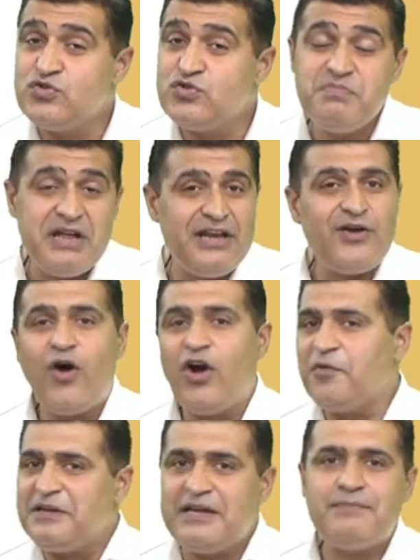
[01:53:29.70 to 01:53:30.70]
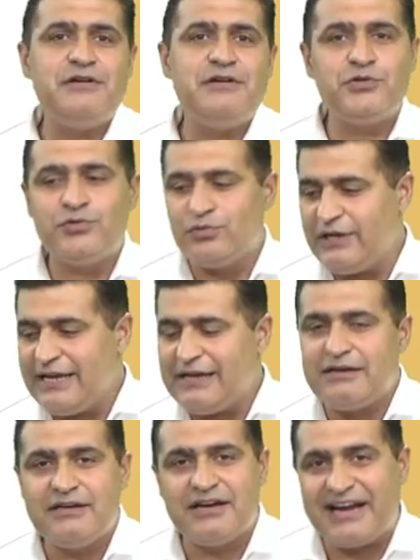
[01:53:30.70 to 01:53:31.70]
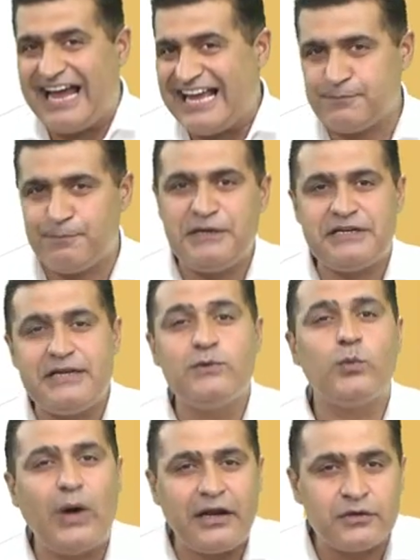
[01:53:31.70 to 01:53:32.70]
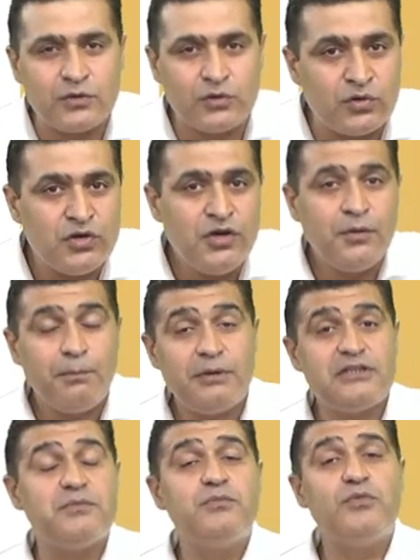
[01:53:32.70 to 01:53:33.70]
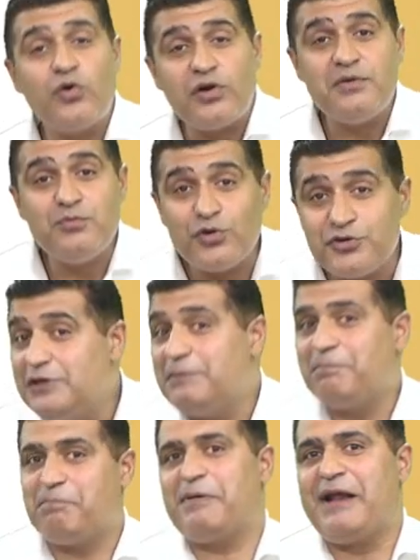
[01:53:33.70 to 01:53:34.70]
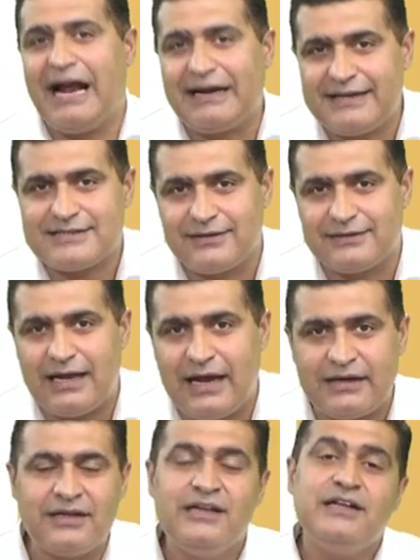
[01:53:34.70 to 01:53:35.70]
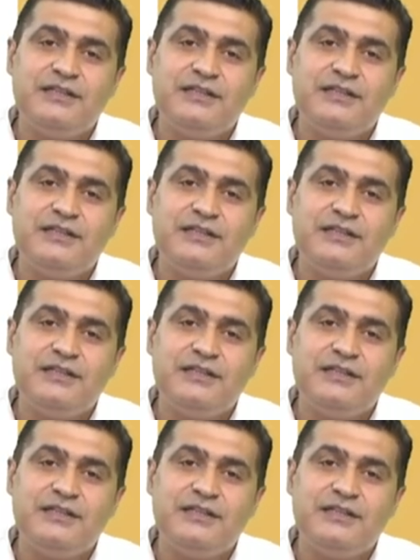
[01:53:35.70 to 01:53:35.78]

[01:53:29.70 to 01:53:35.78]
You may not be able to like grasp it in one go, but the more and more you'll practice on that,